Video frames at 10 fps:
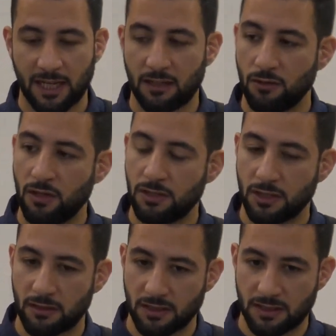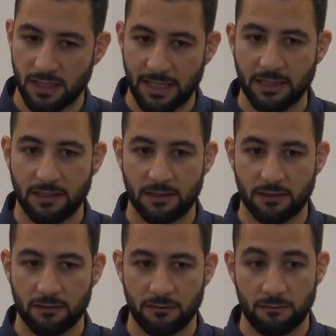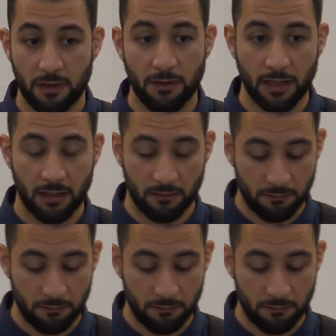acknowledging this is very,